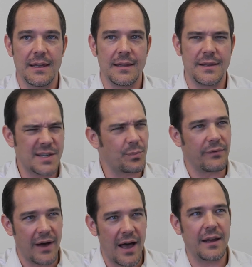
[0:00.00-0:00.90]
this
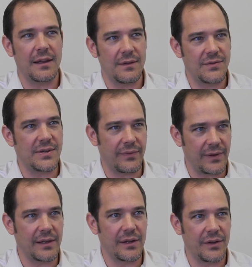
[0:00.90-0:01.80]
provocative to the
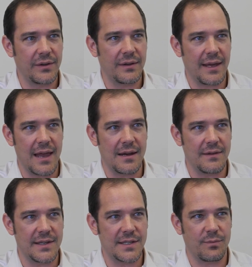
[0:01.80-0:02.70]
field
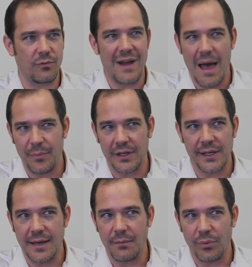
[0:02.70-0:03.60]
and this
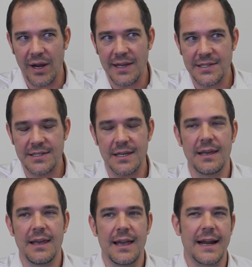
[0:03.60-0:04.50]
rapidly embraced.
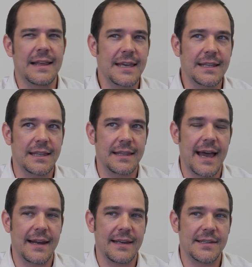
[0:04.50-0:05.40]
And I think
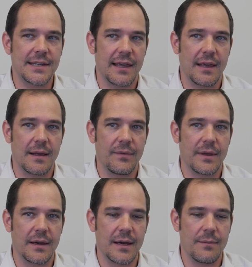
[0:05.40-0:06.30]
that is
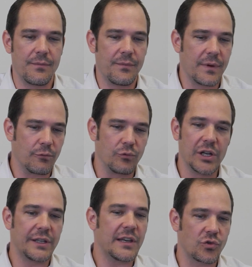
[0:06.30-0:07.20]

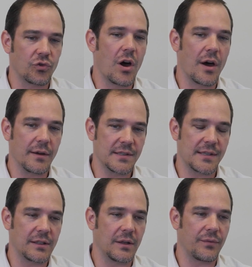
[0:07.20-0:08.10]
really a strong
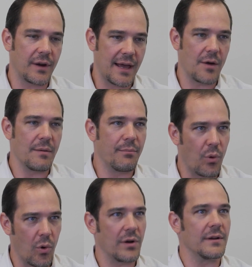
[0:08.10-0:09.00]
signal for how
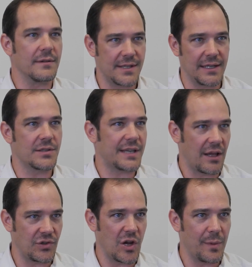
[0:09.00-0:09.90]
important
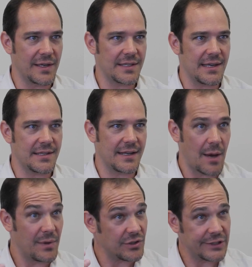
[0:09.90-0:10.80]
single-cell genomics is and
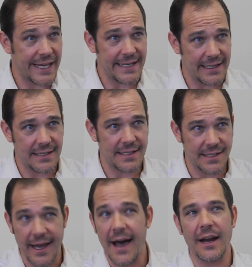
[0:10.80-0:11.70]
how much latent
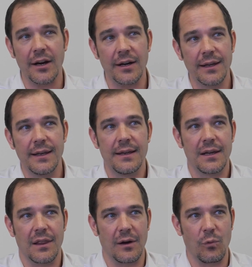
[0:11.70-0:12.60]
desire
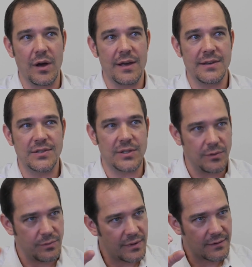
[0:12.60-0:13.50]
there was to